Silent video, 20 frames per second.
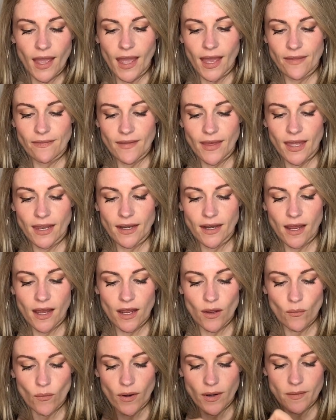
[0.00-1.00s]
And then
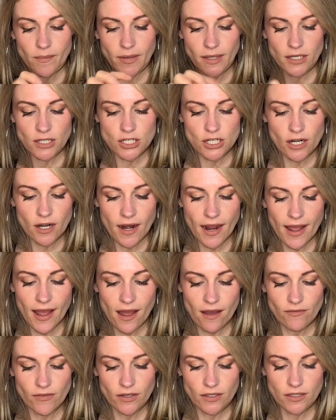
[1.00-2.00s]
I want to make sure I
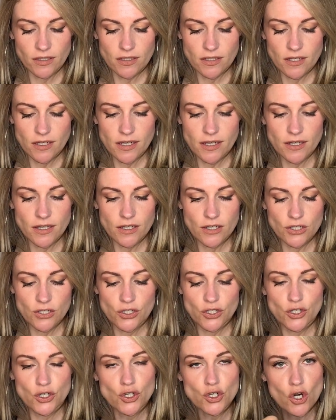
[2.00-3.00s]
have a good
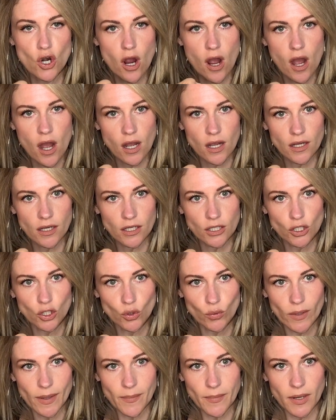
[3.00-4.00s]
strong
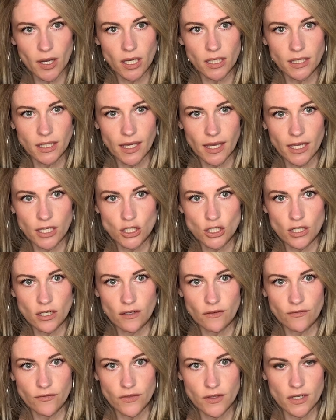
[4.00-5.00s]
grip on the edge
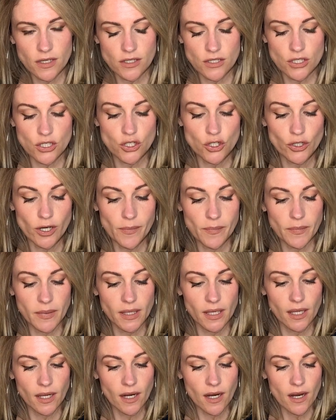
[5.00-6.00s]
of the strip
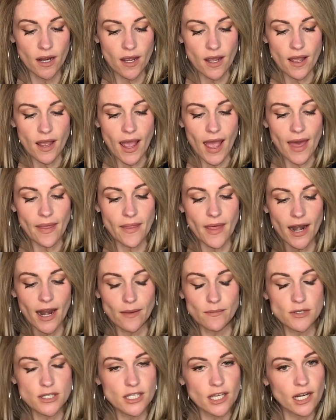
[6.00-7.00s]
here, and then
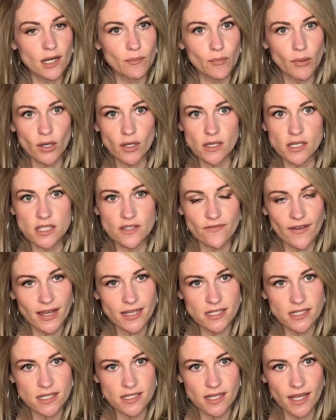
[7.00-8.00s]
I'm just going to pull as
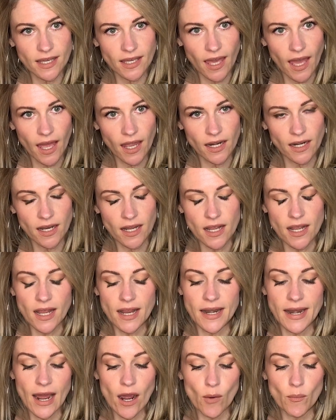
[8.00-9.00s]
fast as I can.
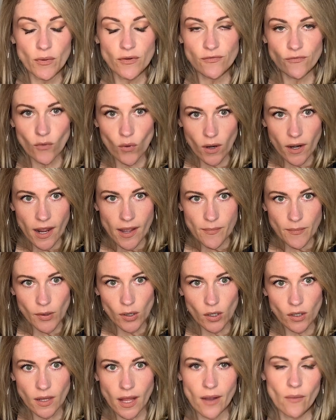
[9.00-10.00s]
Now before I
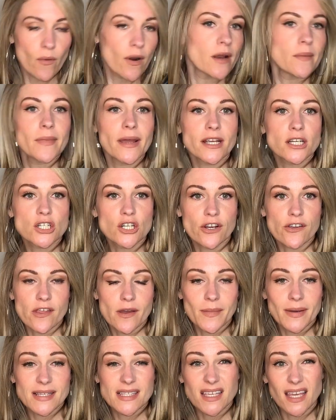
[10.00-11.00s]
pull, I want to make sure
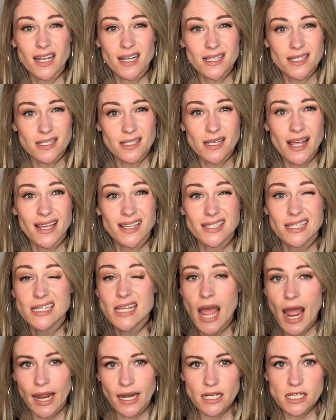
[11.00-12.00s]
that my skin is as
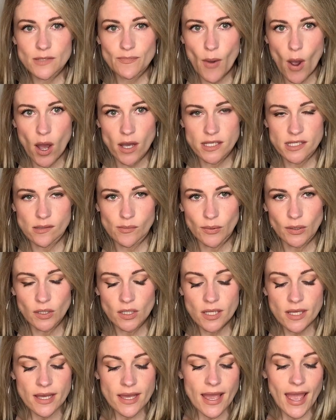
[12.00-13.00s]
tight as
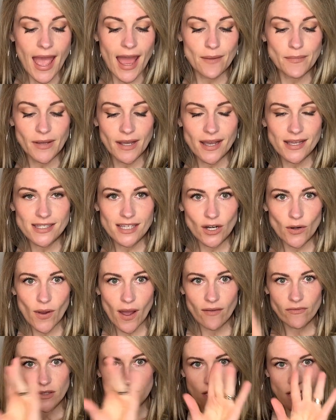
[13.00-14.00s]
possible, and because I don't
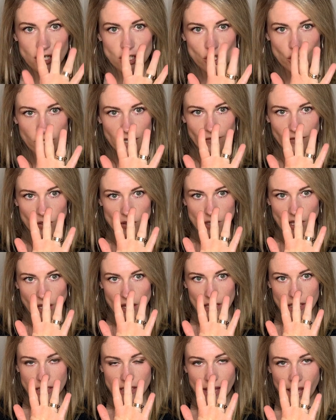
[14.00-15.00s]
have the luxury of using
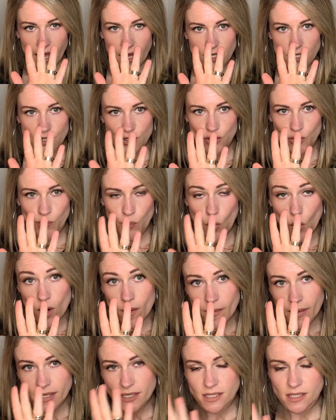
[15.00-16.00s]
this hand to
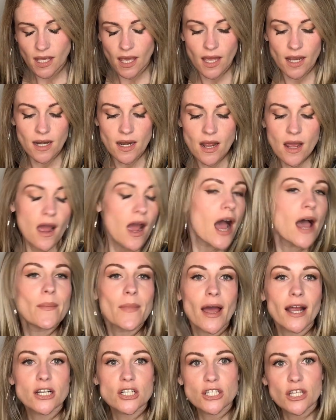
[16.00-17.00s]
support my skin, I'm
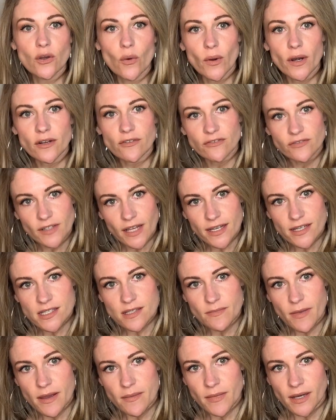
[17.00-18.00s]
actually going to
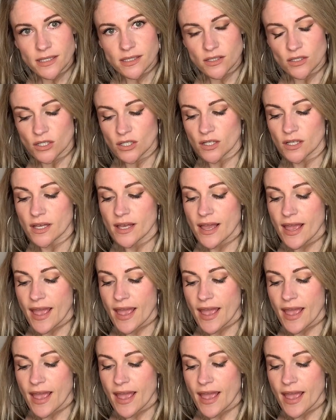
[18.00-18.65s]
flex my muscle